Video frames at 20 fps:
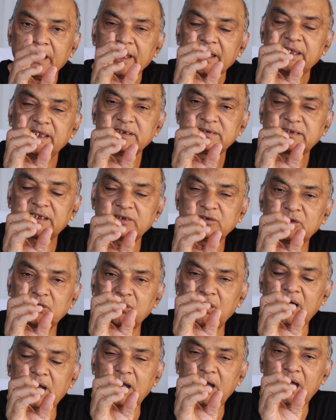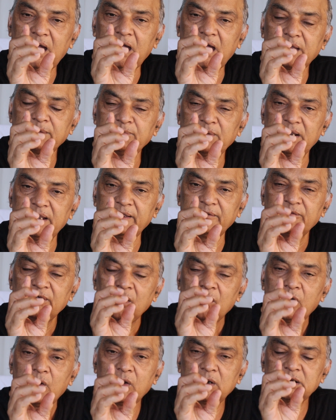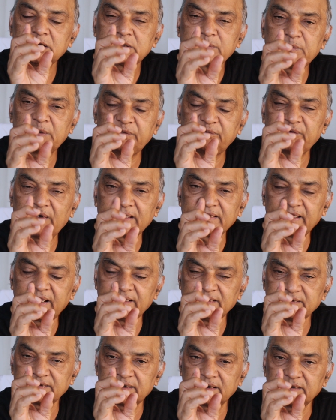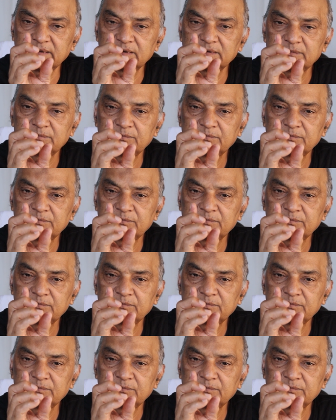He says, you know, I believe Holy Spirit, Father and Son.